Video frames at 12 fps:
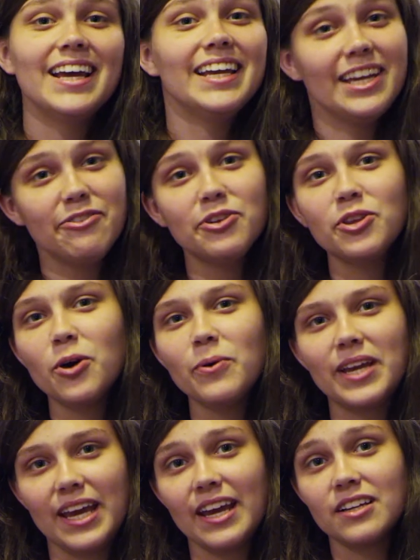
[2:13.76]
Even though
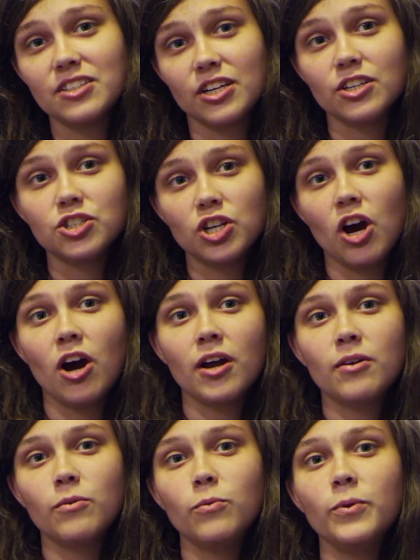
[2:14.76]
we can't touch
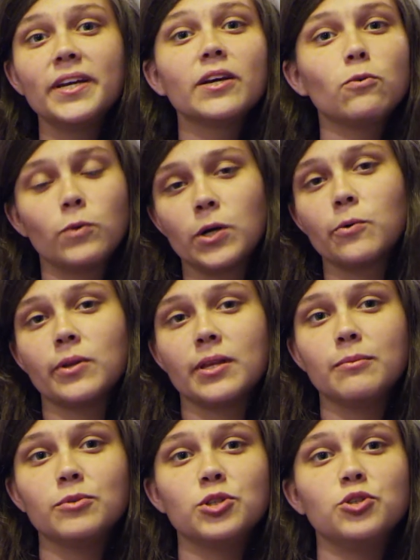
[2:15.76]
God, we can work with
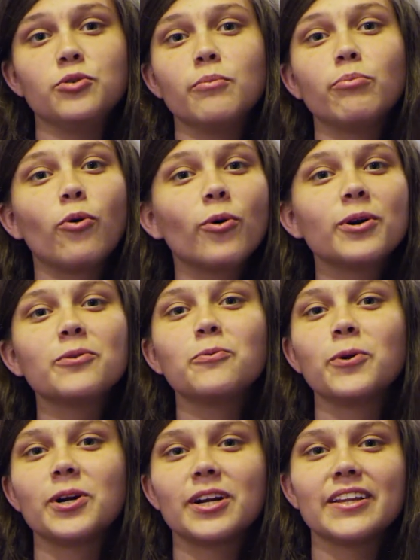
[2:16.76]
Him to do important
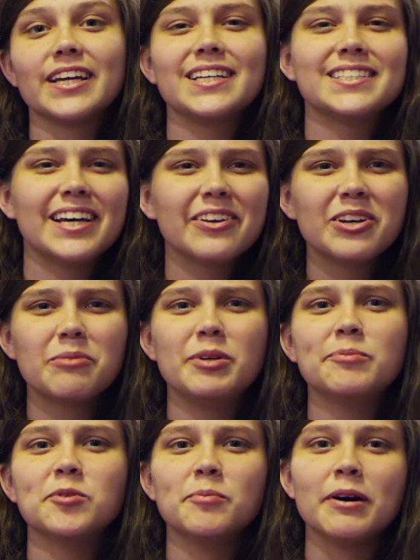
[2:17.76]
work like telling
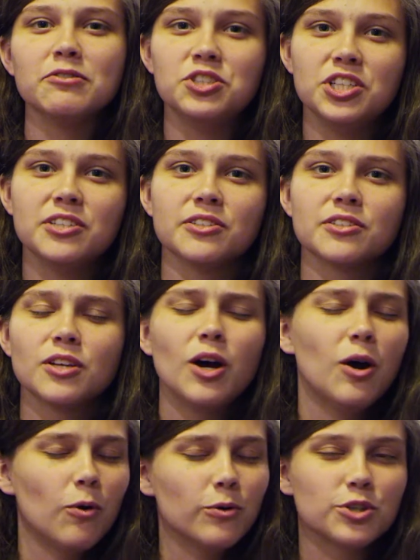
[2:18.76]
people about Jesus
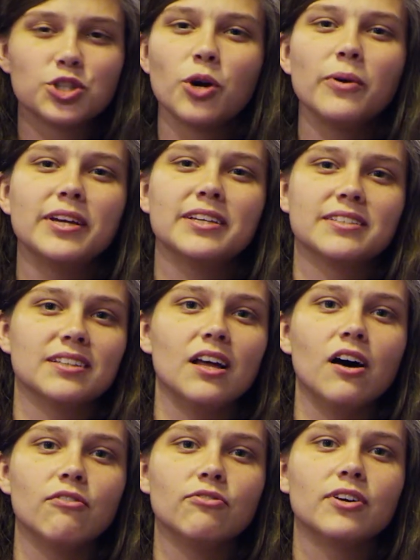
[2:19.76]
or showing His
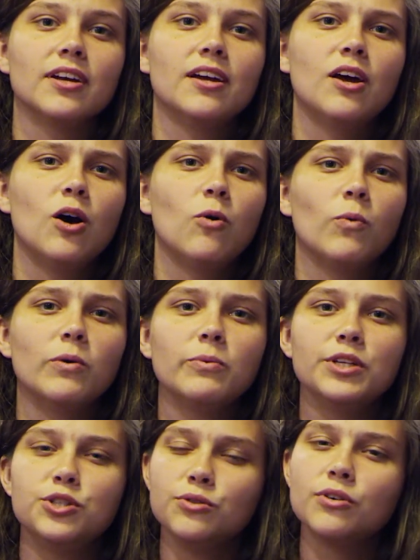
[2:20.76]
love. When
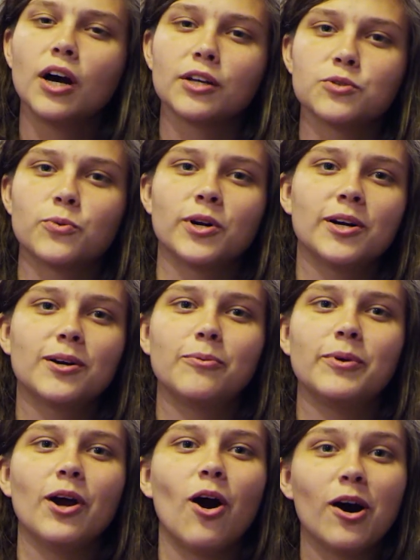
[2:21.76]
we do God's work,
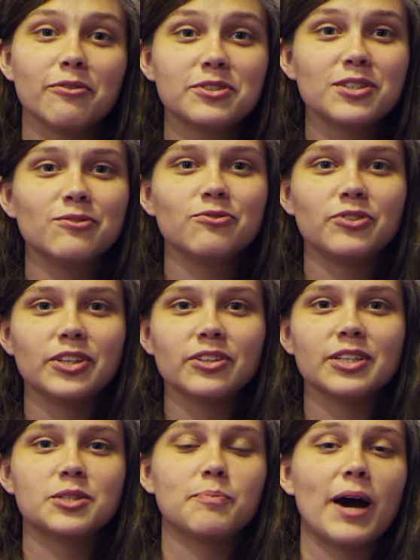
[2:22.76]
we often feel
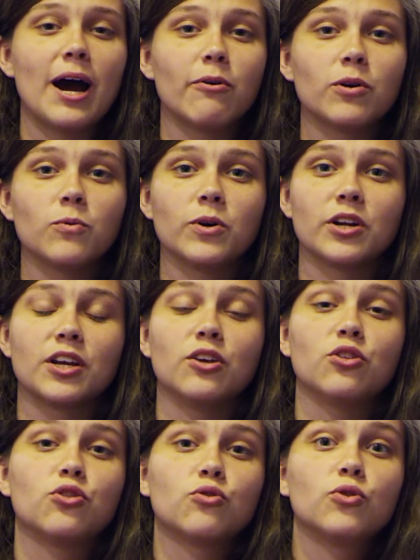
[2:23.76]
His power working
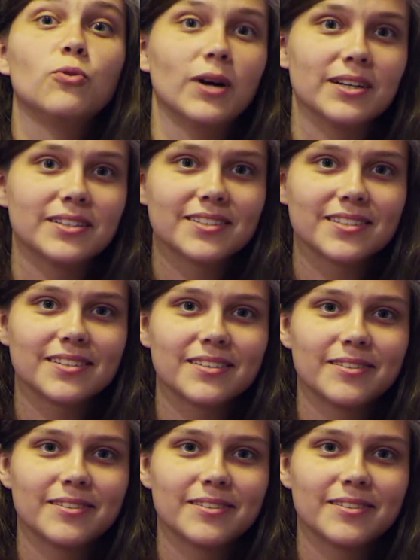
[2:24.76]
through us.